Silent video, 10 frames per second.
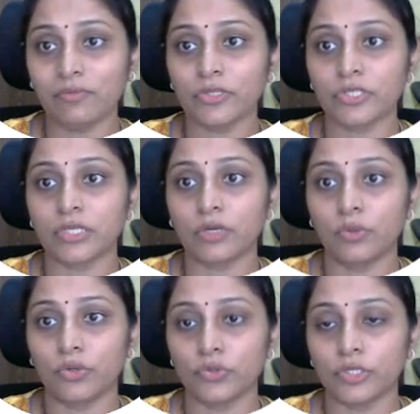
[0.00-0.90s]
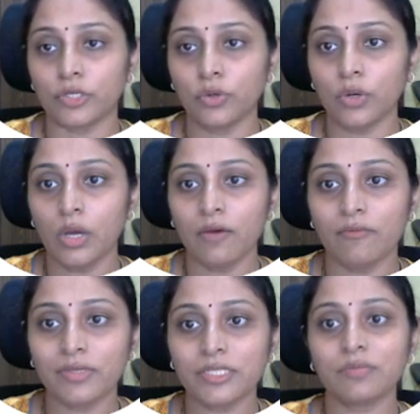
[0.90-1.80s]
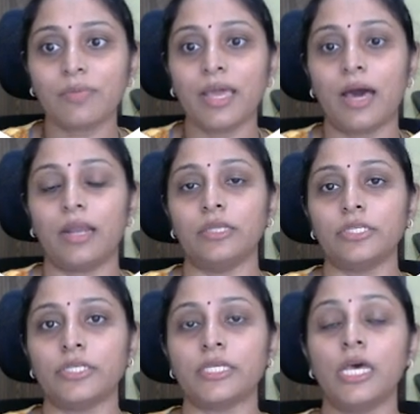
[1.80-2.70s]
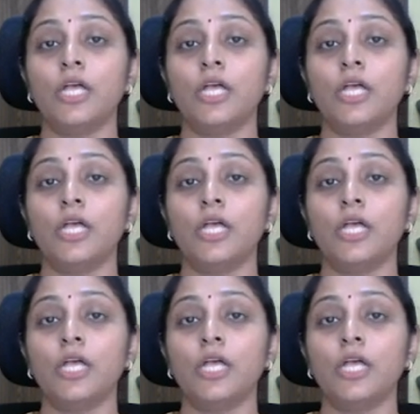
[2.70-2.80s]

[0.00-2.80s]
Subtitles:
which is equal to 0, which is my RHS.